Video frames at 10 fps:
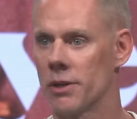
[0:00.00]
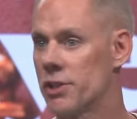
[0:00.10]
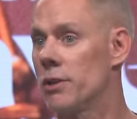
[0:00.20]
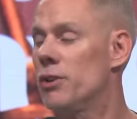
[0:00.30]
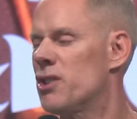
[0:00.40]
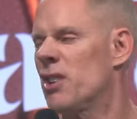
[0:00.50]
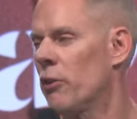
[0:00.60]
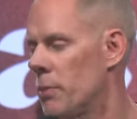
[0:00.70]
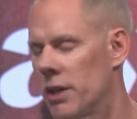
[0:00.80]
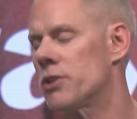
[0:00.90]
Should, you should tell
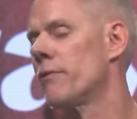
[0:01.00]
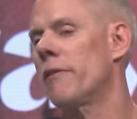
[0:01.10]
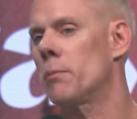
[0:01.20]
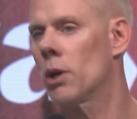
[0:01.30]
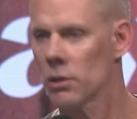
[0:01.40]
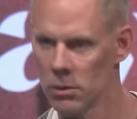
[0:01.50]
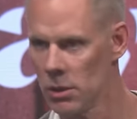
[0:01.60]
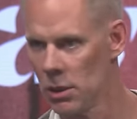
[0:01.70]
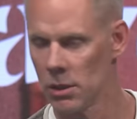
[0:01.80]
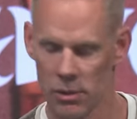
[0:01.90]
everybody it's your favorite book.
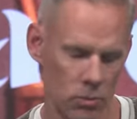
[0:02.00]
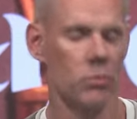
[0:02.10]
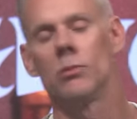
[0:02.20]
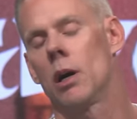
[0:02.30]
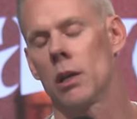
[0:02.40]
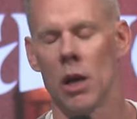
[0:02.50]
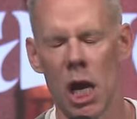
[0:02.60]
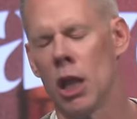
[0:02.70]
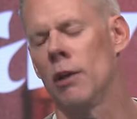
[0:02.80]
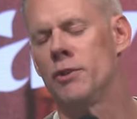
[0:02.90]
So, yeah,
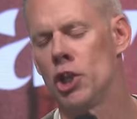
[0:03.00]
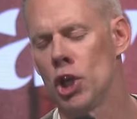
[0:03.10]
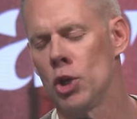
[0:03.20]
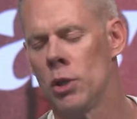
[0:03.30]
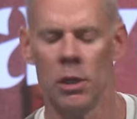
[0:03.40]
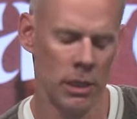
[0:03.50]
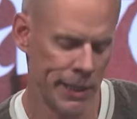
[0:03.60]
I love Jude.